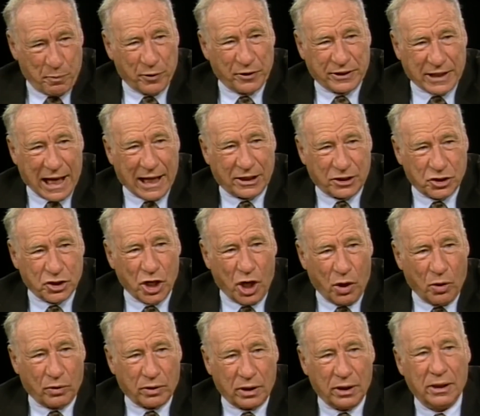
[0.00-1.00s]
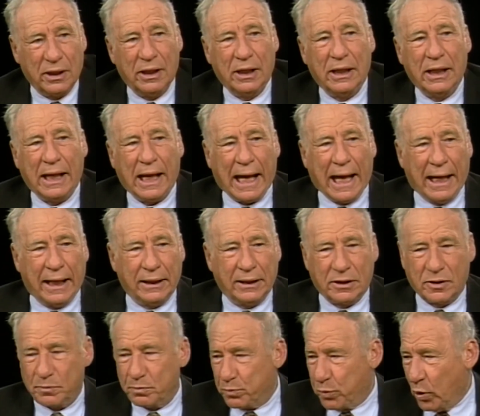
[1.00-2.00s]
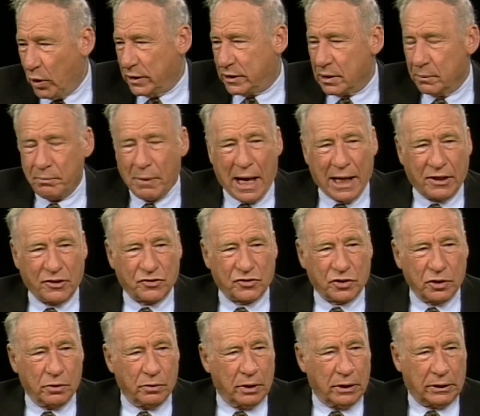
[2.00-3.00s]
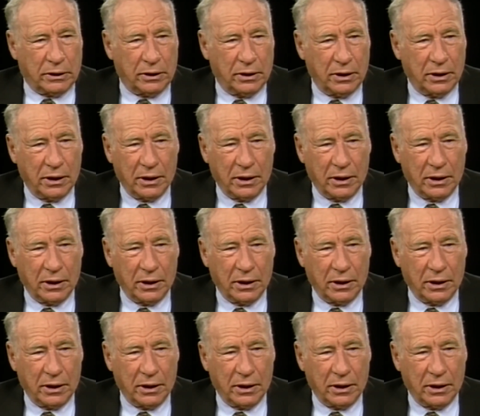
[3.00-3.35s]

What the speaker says: up with that joke, and point to Mike Stewart,